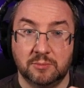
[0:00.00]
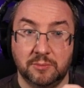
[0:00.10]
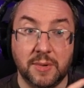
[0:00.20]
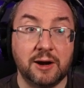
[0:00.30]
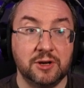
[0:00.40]

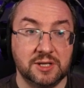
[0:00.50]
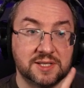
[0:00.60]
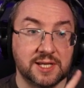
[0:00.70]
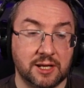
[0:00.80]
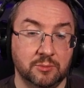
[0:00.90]
Marion's
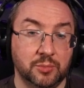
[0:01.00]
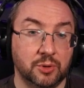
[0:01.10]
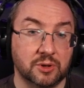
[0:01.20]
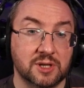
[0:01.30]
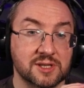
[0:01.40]
second
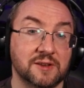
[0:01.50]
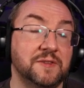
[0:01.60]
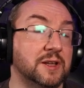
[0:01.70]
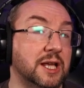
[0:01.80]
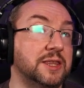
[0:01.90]
book, because I
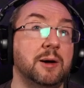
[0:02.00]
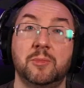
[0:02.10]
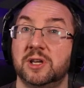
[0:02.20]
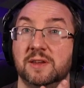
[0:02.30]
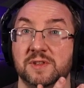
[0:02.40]
feel like that
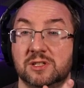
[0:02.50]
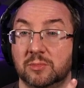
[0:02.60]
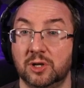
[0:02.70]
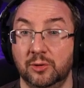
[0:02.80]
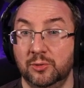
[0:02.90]
might give us some
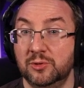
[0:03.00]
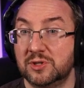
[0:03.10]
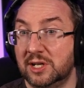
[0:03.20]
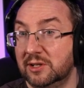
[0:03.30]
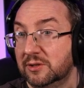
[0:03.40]
clues
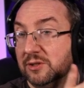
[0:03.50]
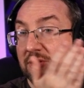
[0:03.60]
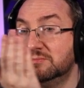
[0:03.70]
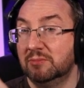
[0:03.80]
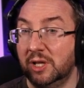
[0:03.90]
on,
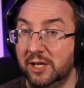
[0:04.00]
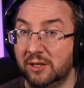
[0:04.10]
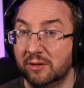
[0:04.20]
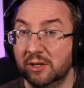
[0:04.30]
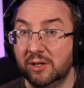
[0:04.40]

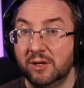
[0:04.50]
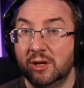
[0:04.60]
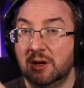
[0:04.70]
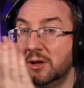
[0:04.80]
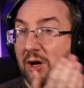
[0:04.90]
like,
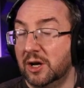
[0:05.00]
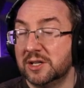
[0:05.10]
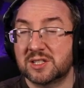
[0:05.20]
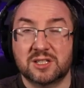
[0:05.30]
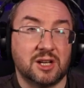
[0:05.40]

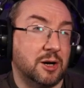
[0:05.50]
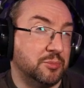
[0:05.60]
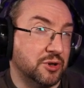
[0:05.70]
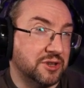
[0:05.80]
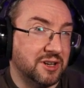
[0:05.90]
us, our
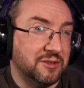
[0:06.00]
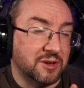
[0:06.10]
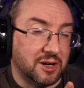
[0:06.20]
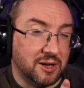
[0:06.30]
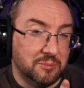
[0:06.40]
brother,
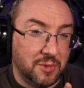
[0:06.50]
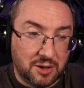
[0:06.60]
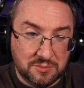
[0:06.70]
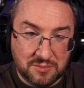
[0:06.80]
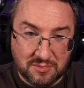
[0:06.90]
our
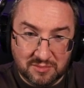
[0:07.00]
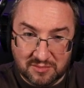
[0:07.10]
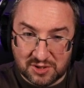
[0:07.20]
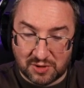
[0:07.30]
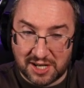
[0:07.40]

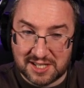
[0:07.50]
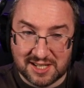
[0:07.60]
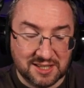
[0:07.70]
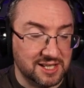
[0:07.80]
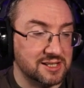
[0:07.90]
mum's writing,
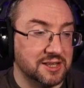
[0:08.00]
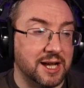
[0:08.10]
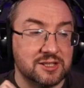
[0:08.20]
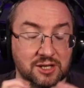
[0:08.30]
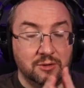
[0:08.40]
and things like
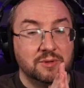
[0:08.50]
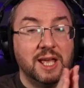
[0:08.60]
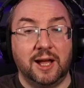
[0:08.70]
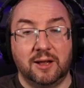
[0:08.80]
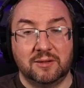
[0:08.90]
that. So,
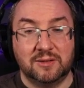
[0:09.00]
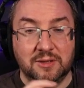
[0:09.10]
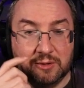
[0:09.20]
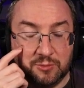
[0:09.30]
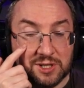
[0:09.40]
yeah,
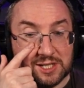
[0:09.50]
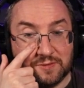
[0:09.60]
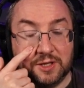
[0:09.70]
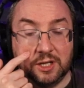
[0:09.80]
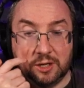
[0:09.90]
we need to
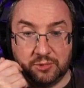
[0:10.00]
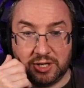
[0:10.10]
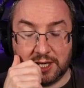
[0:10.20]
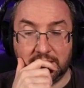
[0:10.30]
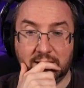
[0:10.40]
find the library
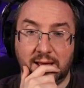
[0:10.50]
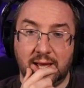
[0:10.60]
again.